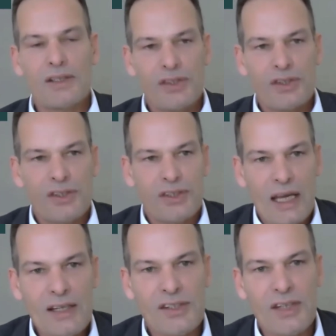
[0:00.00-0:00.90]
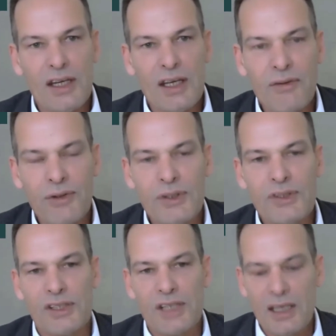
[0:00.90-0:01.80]
States that
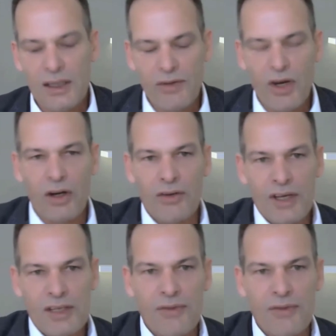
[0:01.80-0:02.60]
influences negatively are aggressive